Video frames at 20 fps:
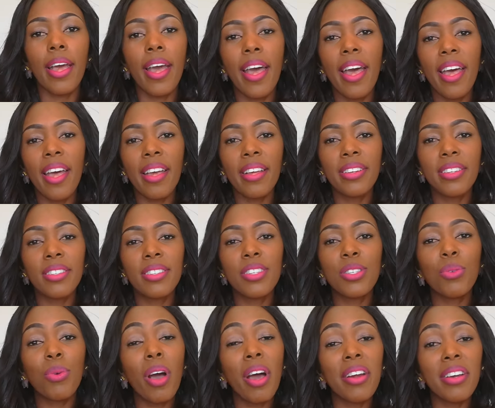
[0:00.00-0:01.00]
And
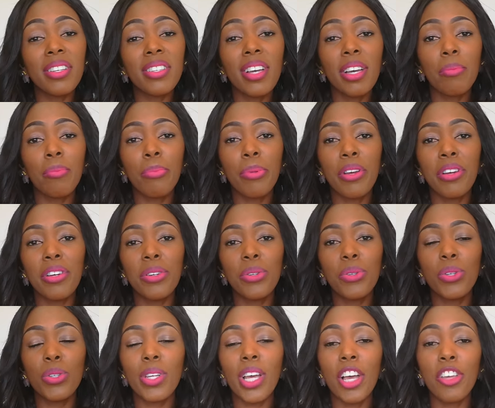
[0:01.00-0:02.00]
this quarantine period
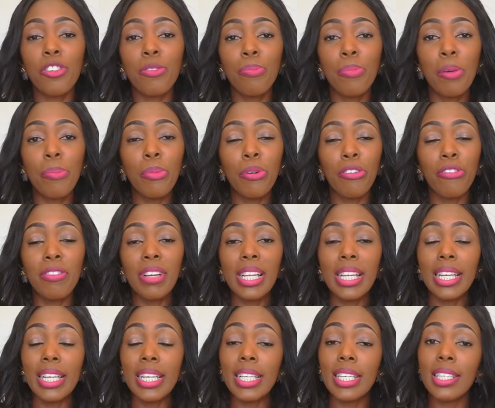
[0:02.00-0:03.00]
also has people
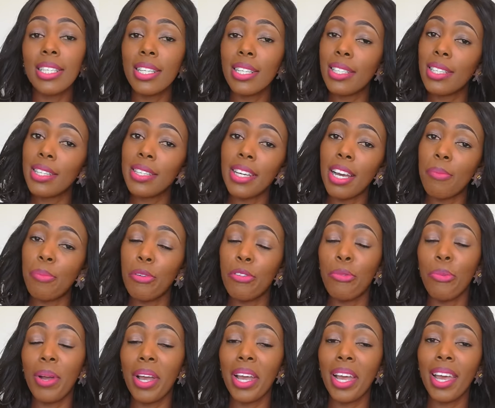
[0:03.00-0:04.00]
feeling a certain type
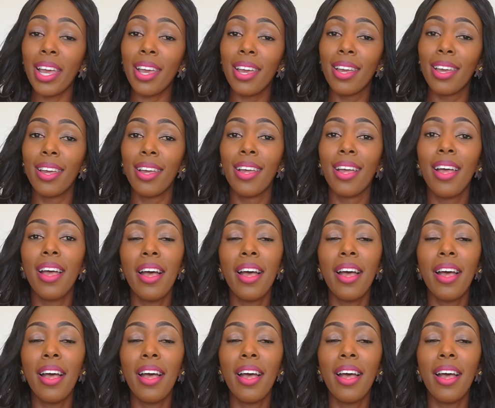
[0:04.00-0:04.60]
of way